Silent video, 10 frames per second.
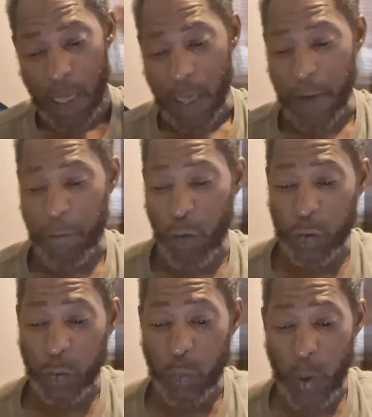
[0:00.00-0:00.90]
And for
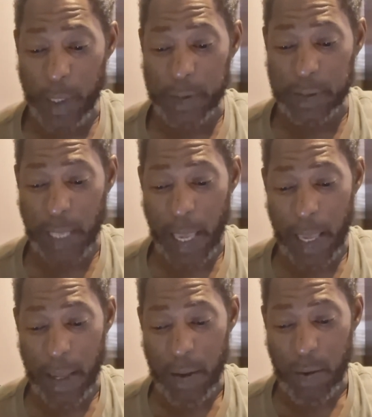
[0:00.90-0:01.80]
the west
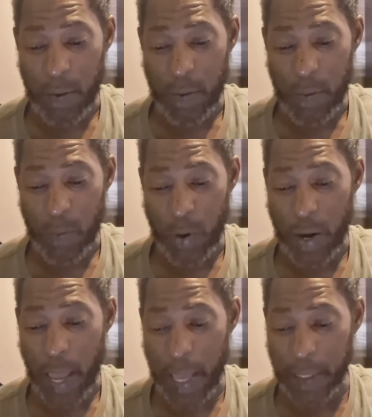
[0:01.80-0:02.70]
side were
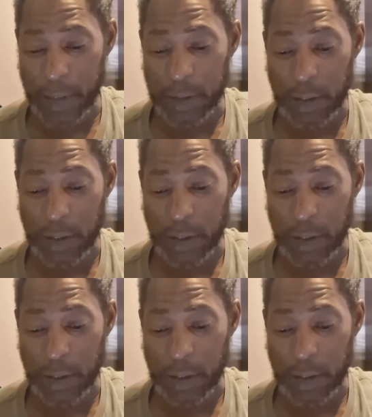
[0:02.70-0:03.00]
hangings